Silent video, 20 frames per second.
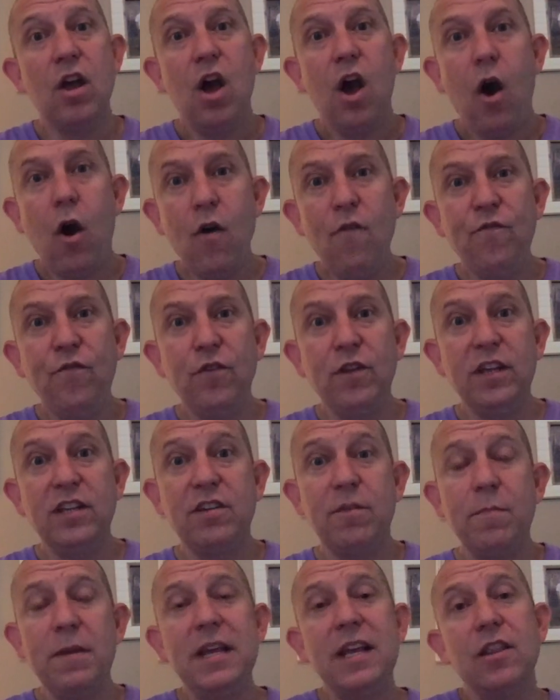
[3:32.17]
Hopefully,
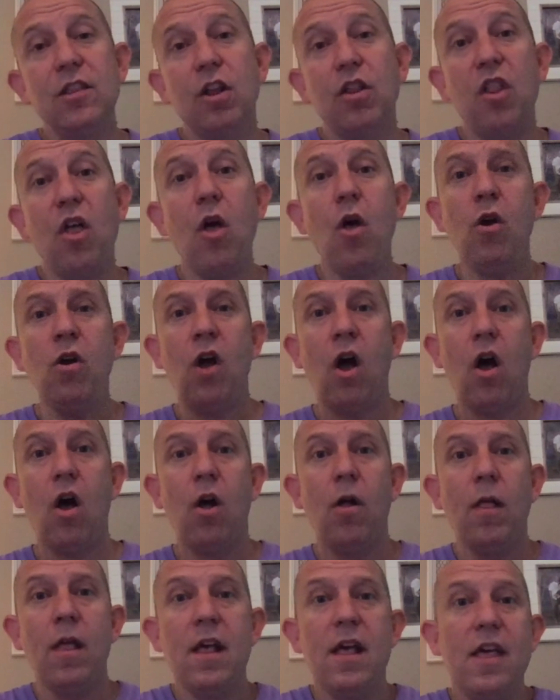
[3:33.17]
to me, in the long
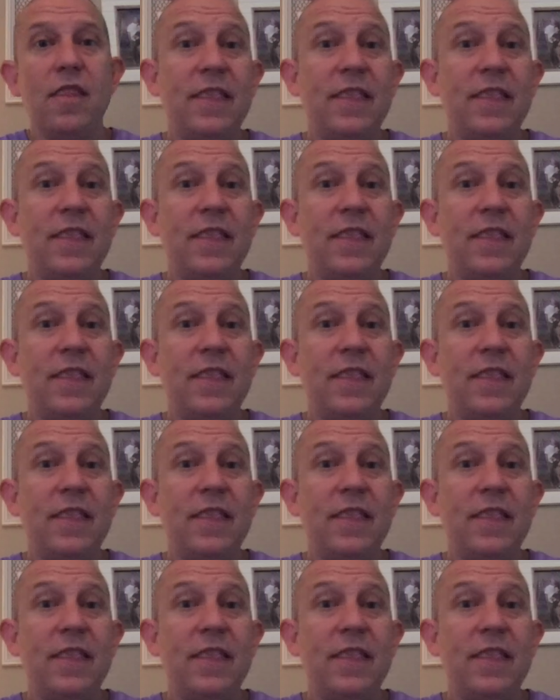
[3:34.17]
haul,